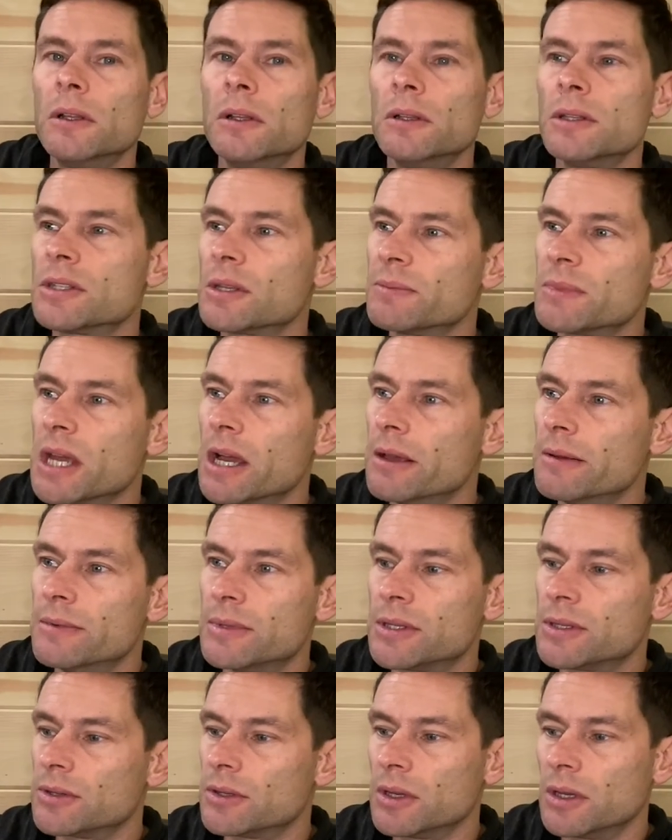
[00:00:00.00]

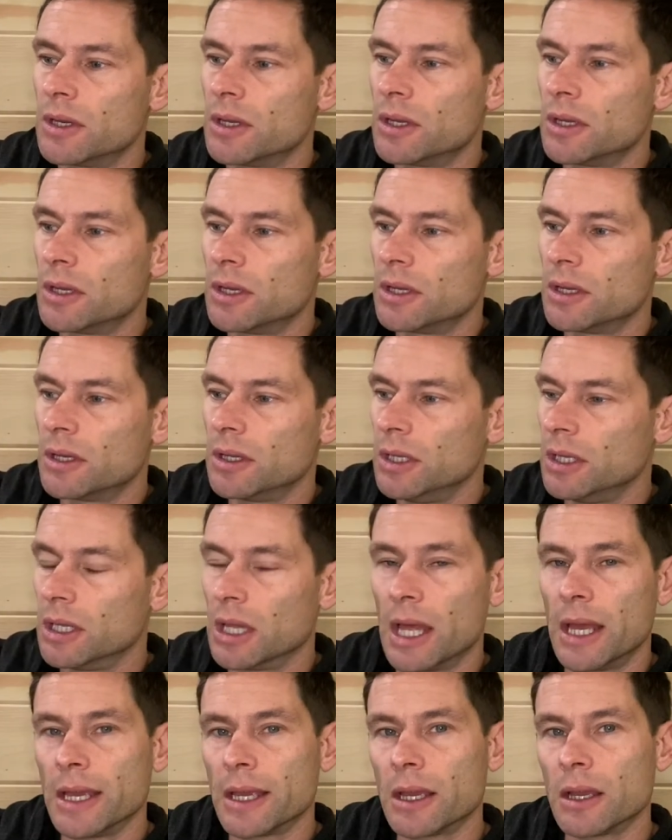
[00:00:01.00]
Sometimes,
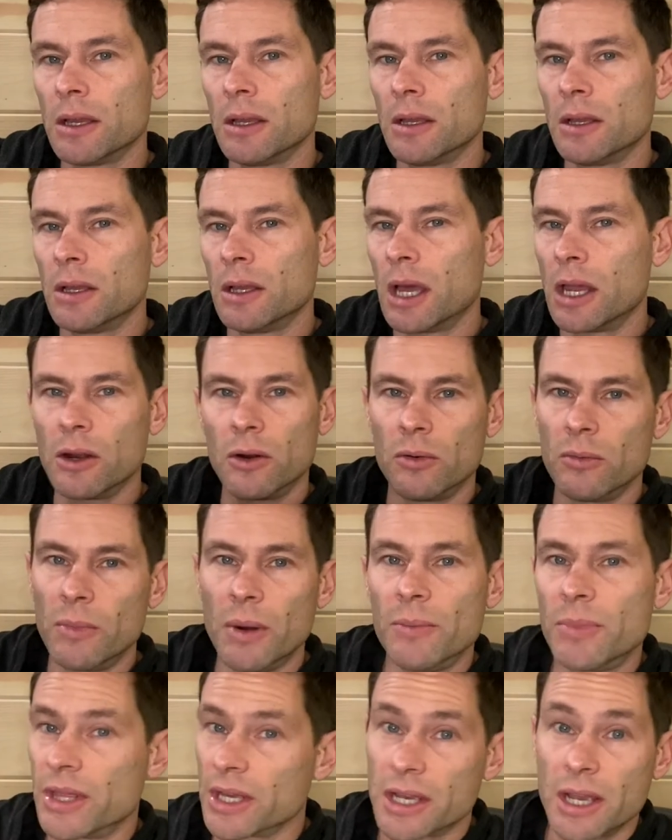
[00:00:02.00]
like, I don't
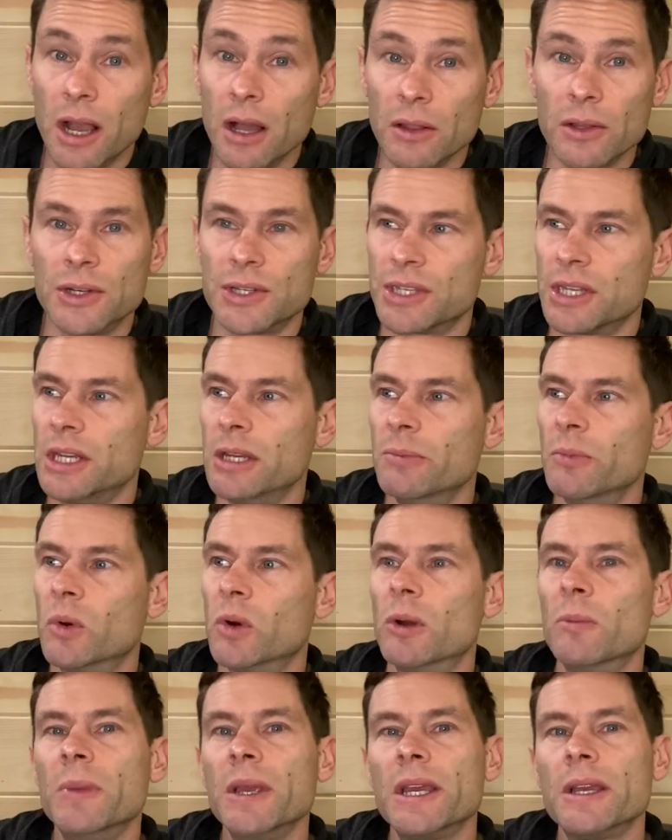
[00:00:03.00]
remember the colors
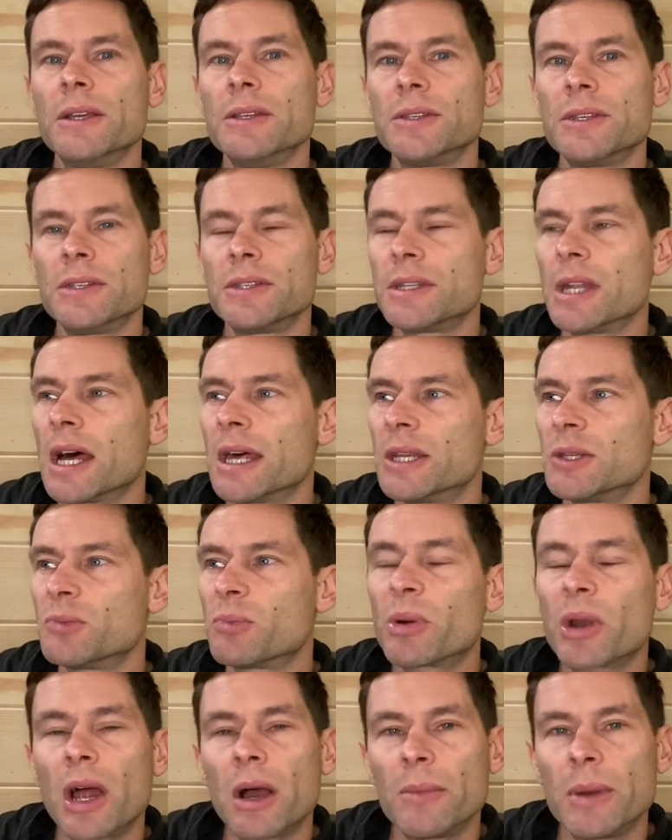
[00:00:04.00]
anymore because it's not as
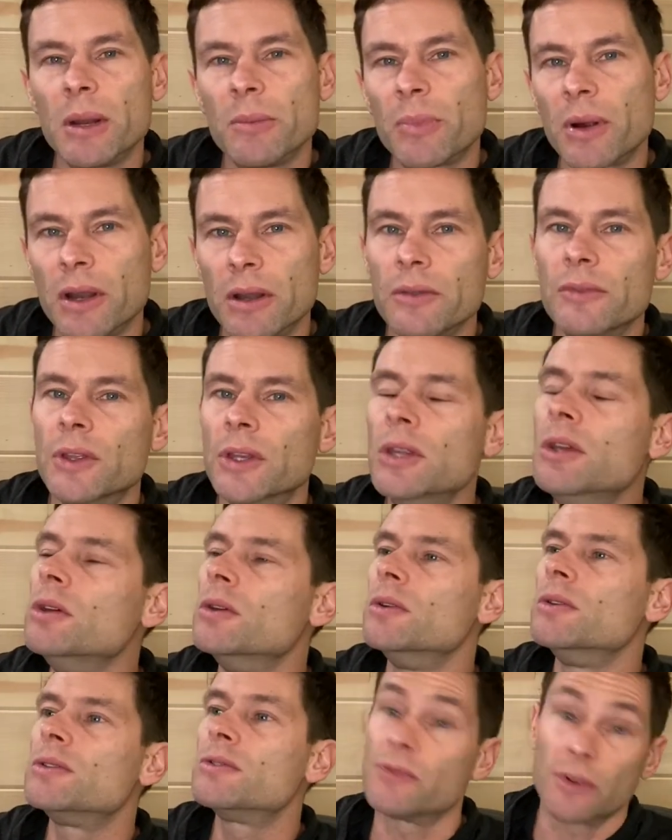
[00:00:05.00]
prominent part of the
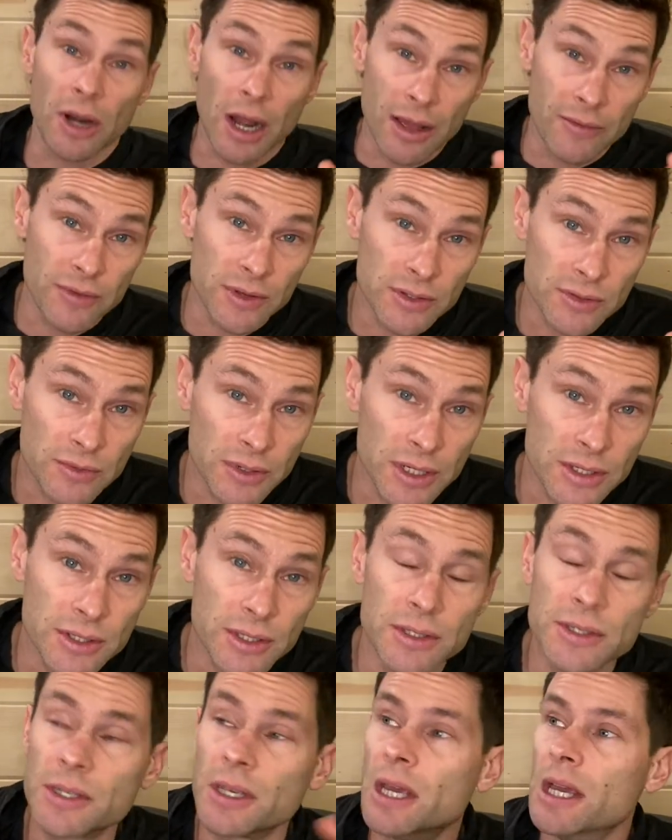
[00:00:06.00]
news for obvious
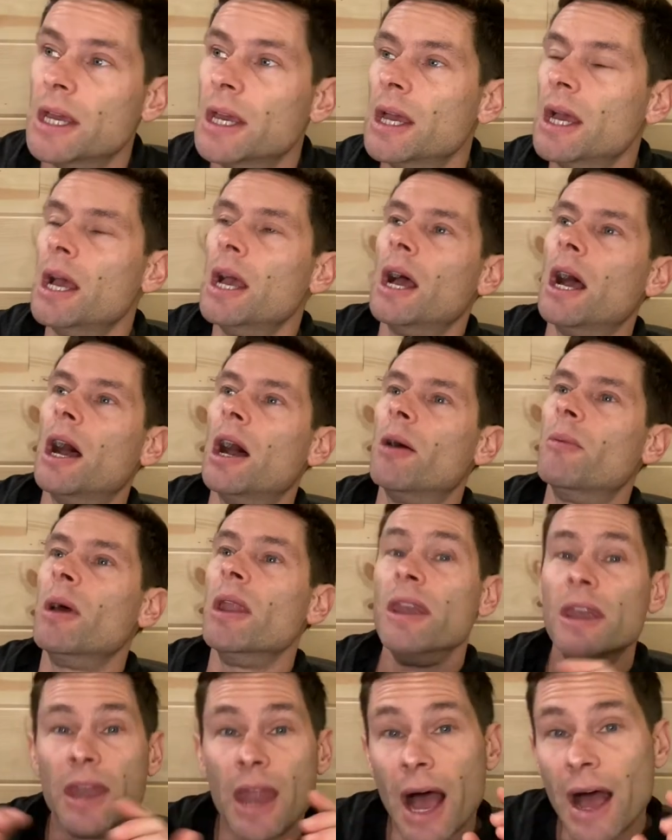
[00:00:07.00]
reasons.
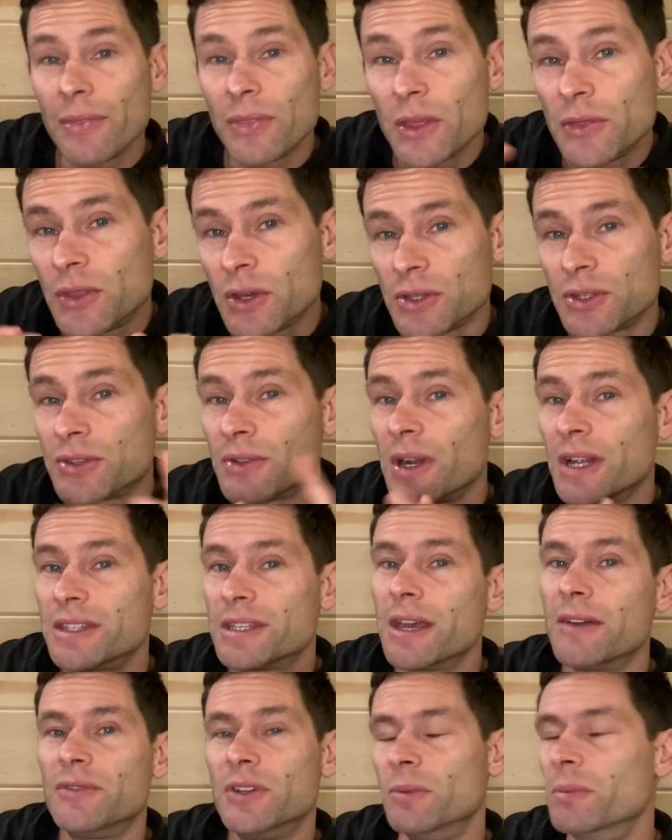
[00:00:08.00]
Not that those threats
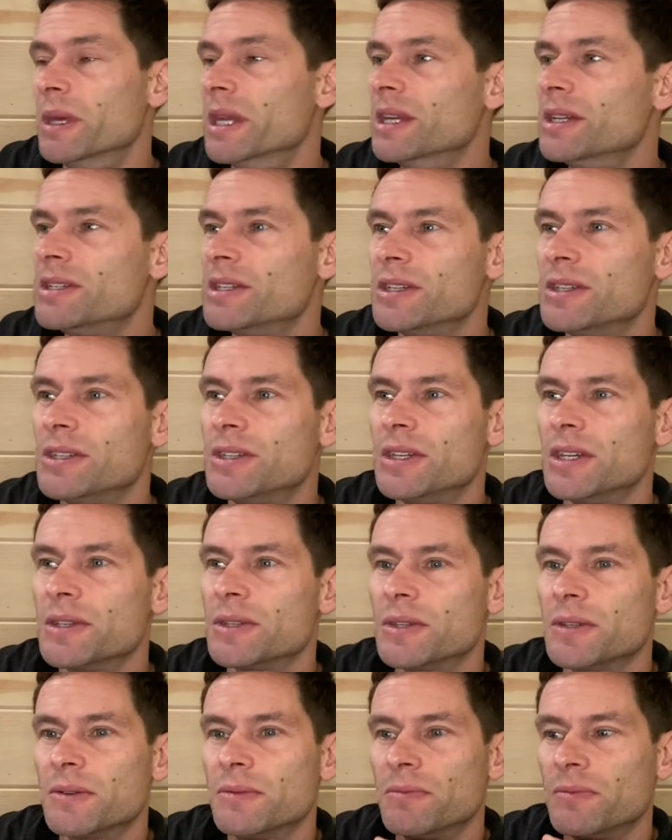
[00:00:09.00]
have diminished. It's
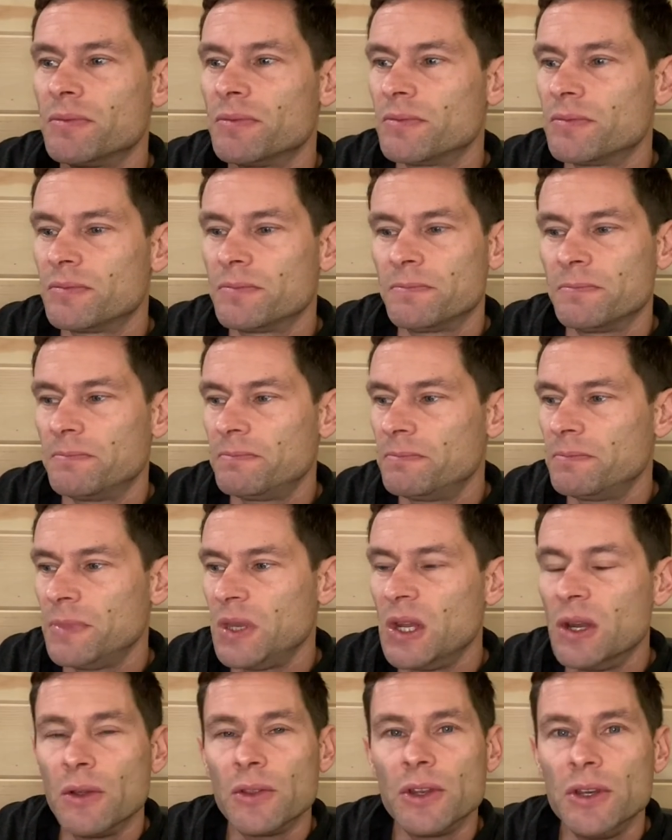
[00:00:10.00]
just,
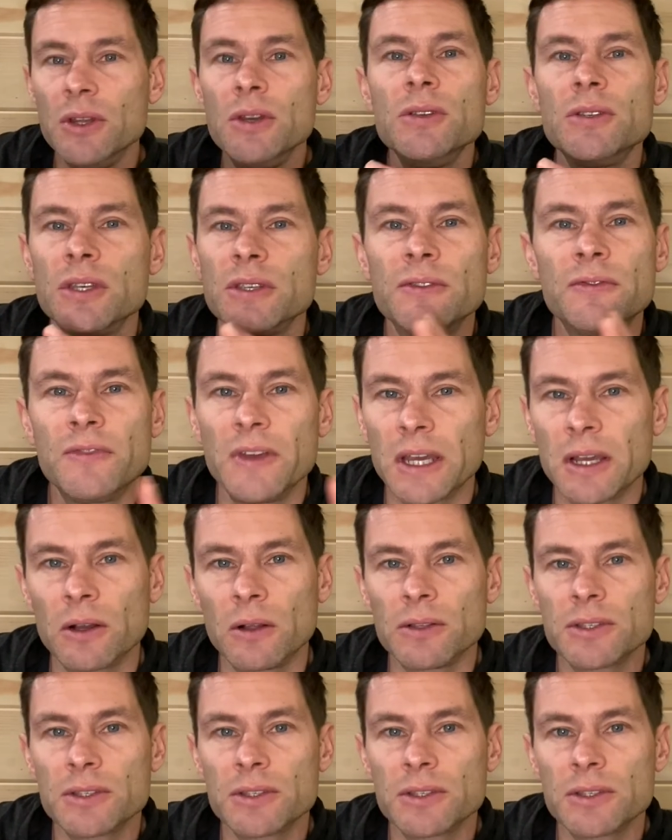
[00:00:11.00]
you know, the news is fickle.